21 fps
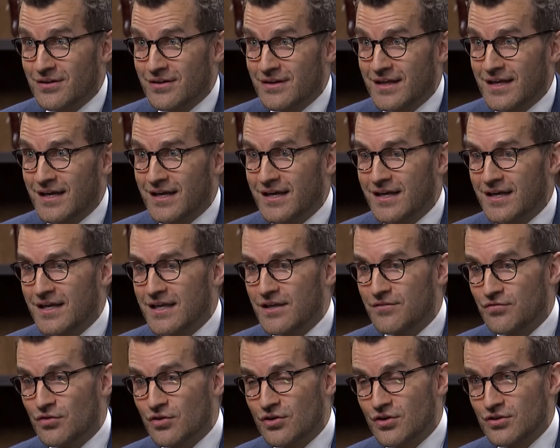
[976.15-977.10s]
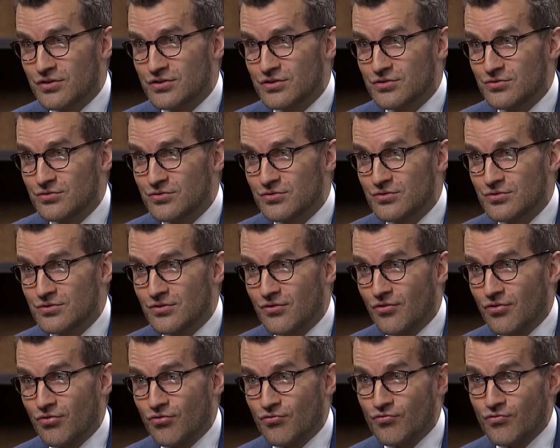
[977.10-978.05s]
Uh, if you're going to
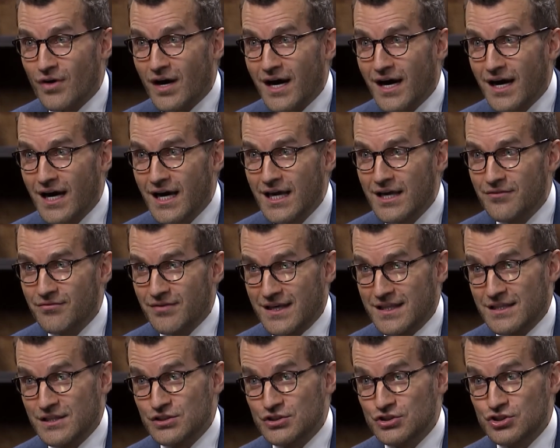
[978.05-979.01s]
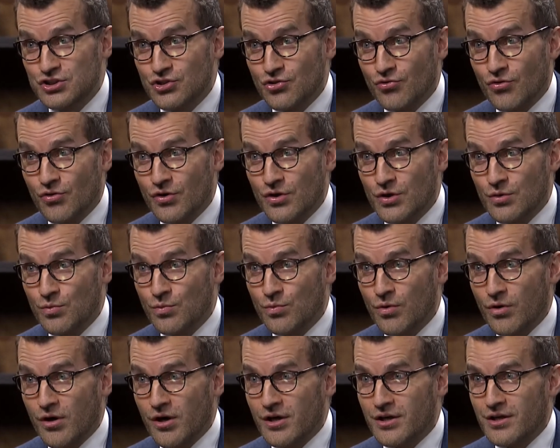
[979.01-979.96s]
thrive and enjoy
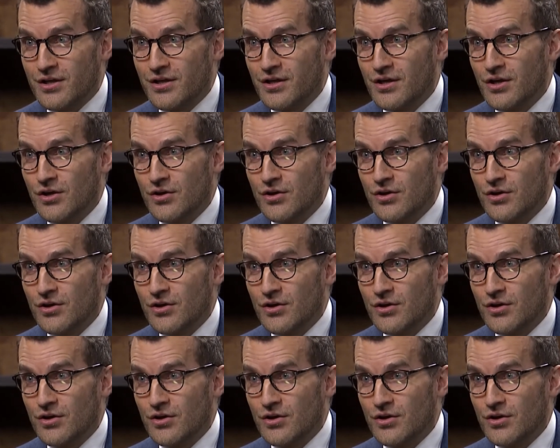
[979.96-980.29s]
work,